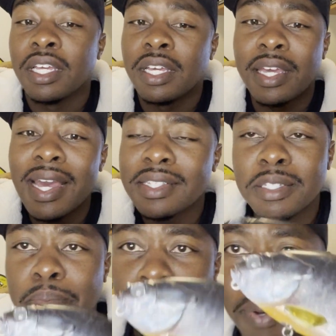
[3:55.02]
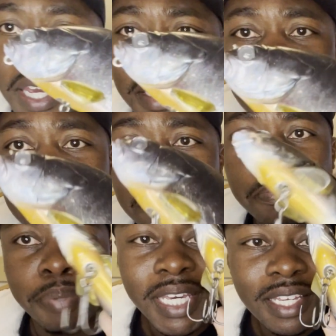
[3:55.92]
Guys, this bait is
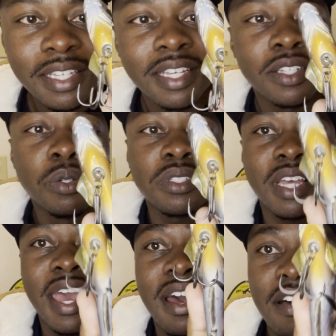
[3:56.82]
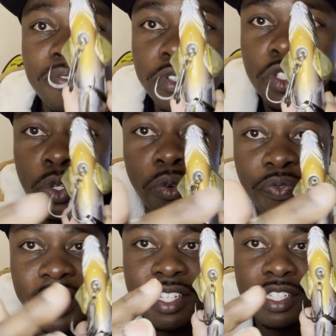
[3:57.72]
beat. Used to have 2
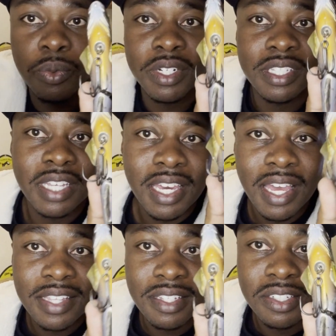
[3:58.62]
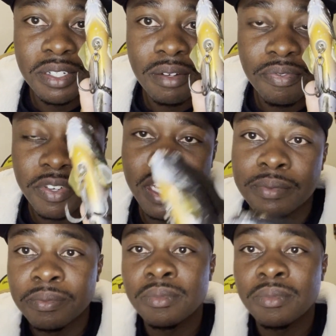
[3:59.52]
fins that were the same, has a chip fin.